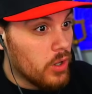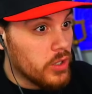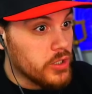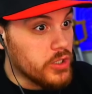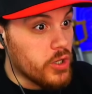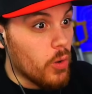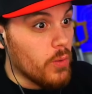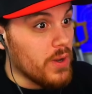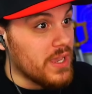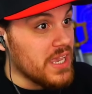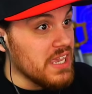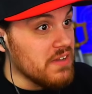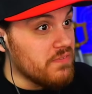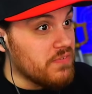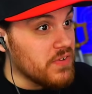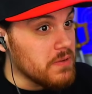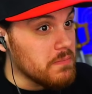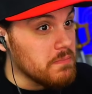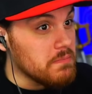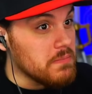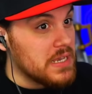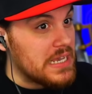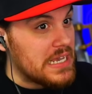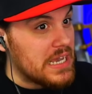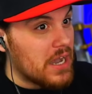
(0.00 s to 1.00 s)
Yo, even
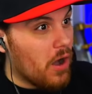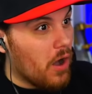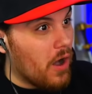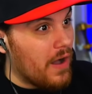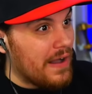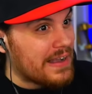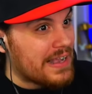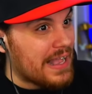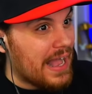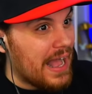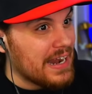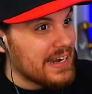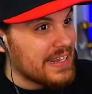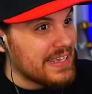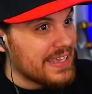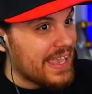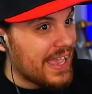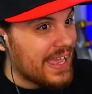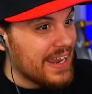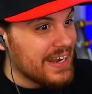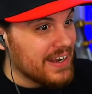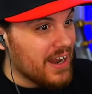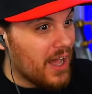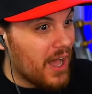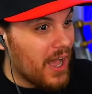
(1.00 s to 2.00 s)
Mihawk kind of
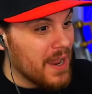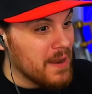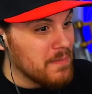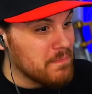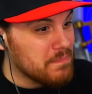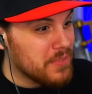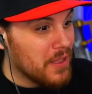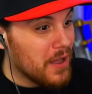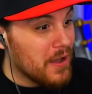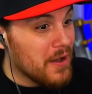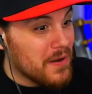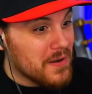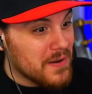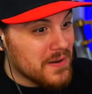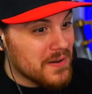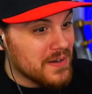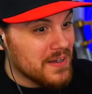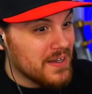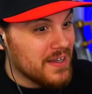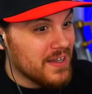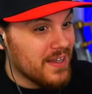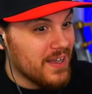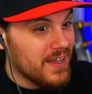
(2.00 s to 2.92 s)
getting hyped, though.